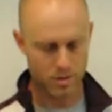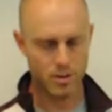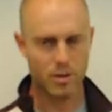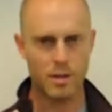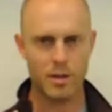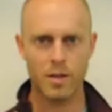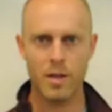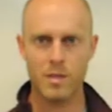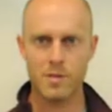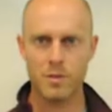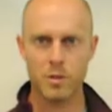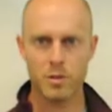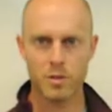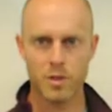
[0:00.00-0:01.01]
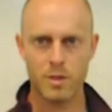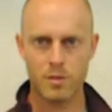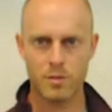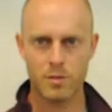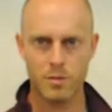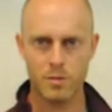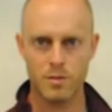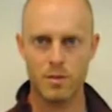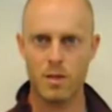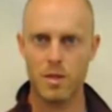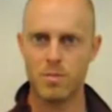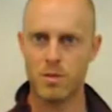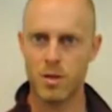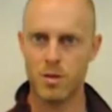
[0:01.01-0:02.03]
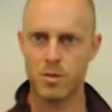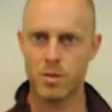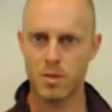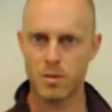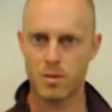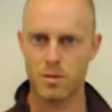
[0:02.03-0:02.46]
a class folder to keep your notes in.